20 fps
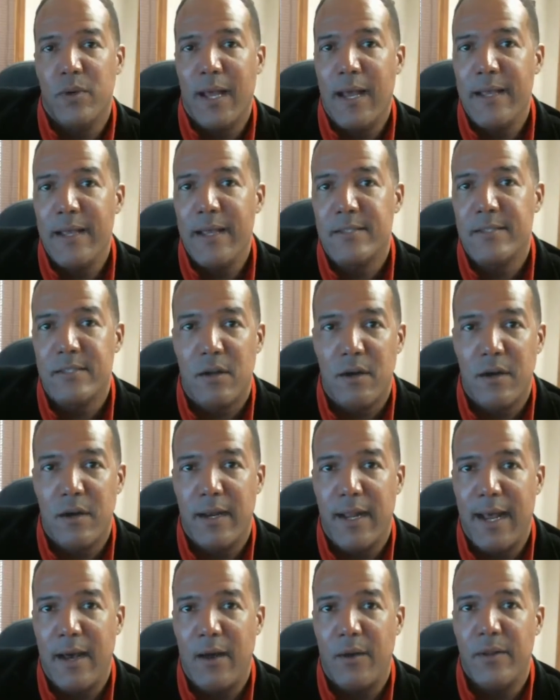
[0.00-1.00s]
I
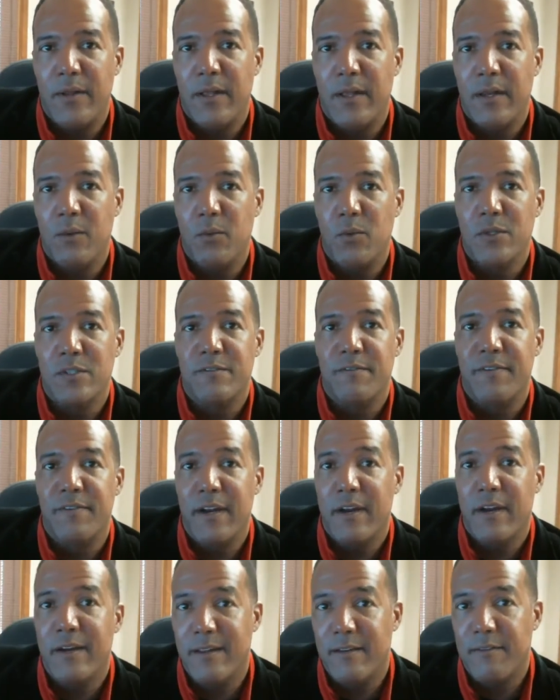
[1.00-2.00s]
started out, and it was
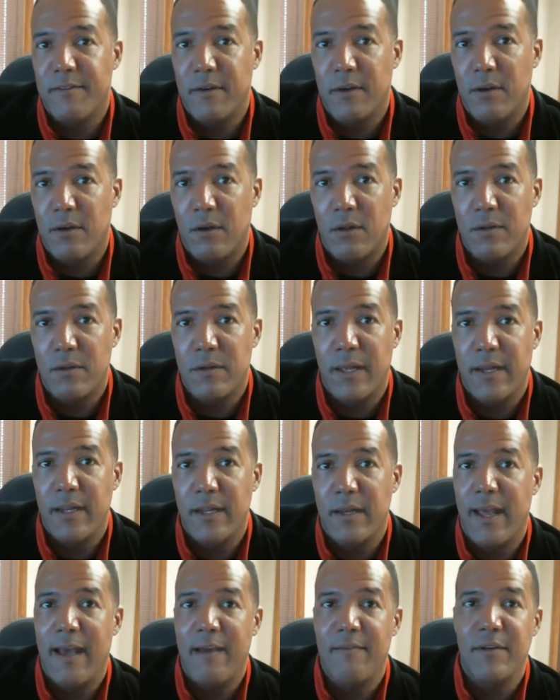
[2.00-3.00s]
very difficult. I
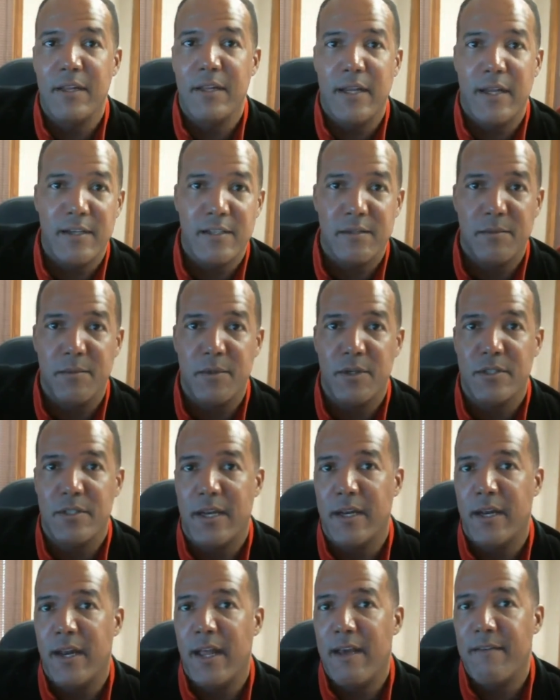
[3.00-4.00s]
didn't have any customers. I
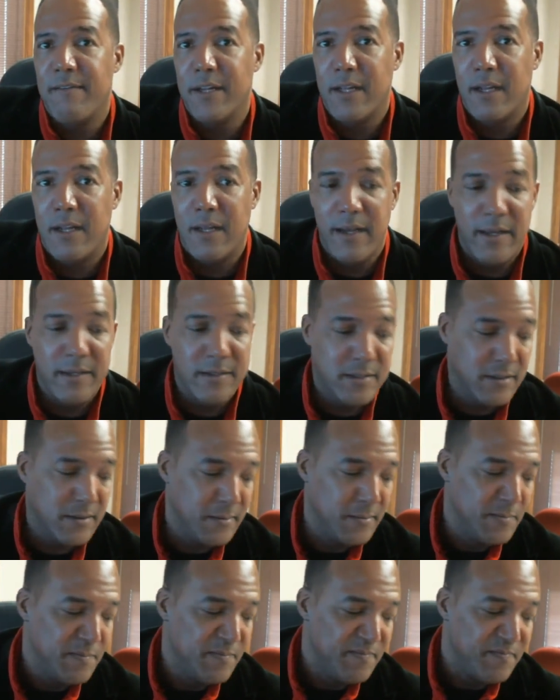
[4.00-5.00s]
didn't have any clients.
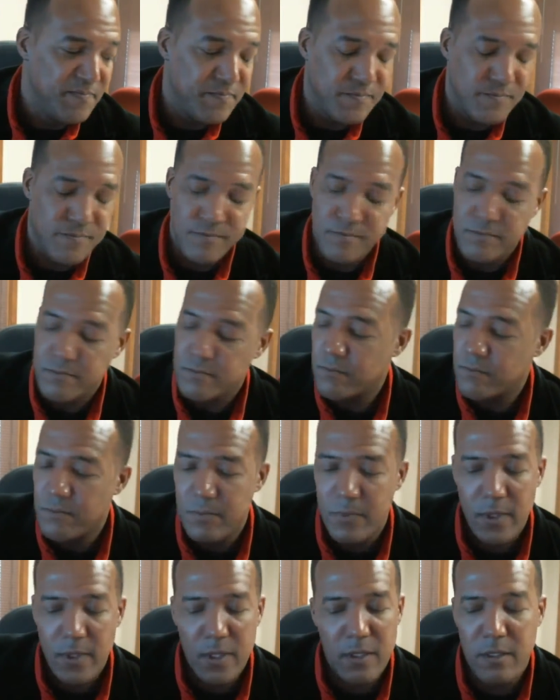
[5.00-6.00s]

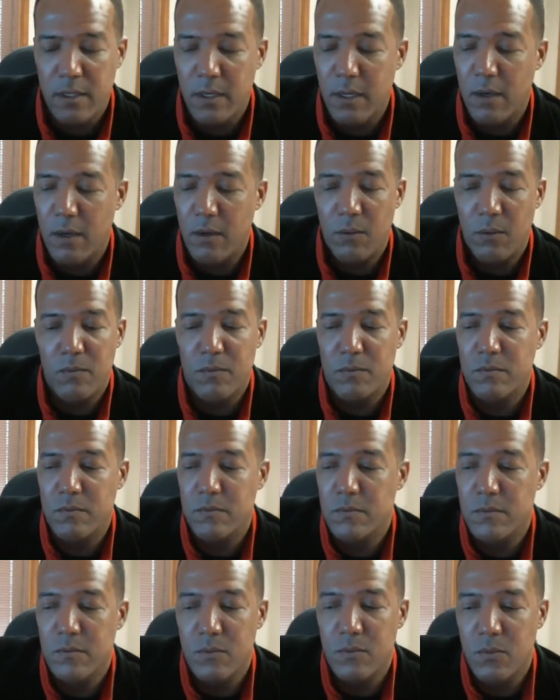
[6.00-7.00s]
You know,
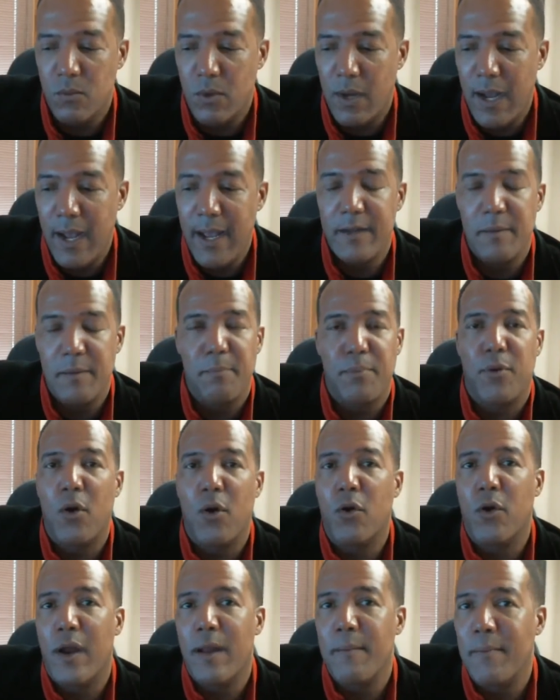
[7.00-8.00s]
I had to
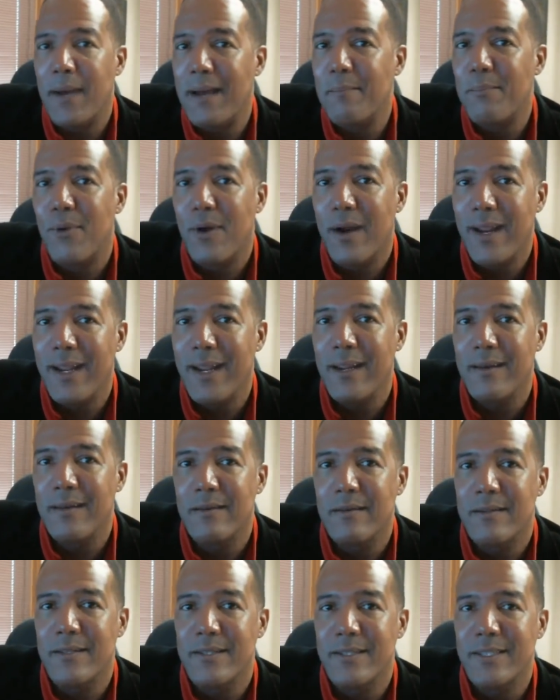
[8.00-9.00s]
program my
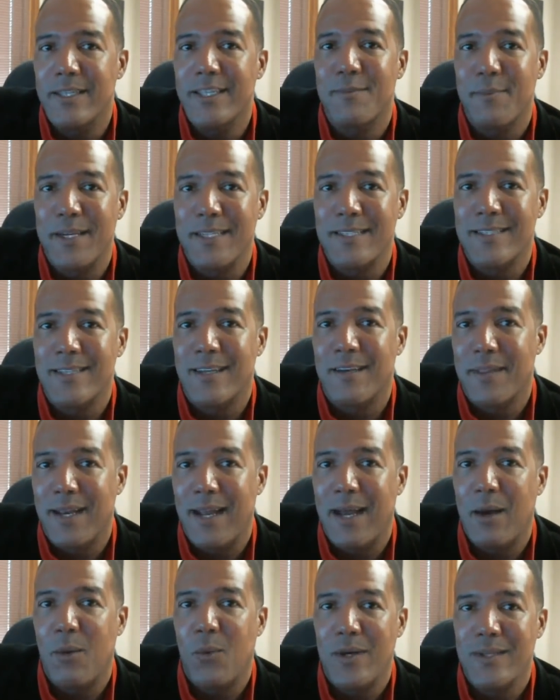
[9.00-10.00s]
brain to teach myself
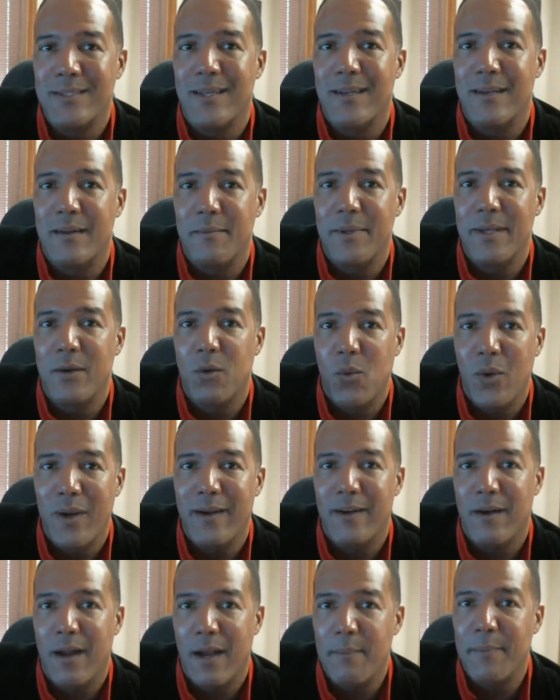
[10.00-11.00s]
that I was going to be a
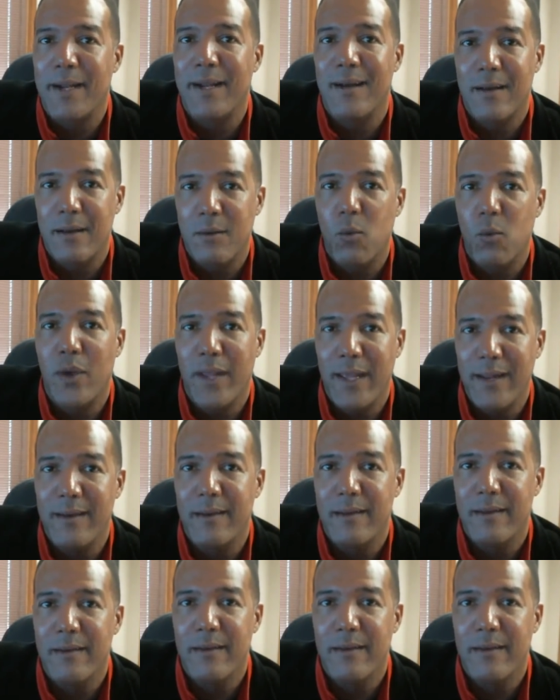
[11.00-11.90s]
winner. I'm going to win.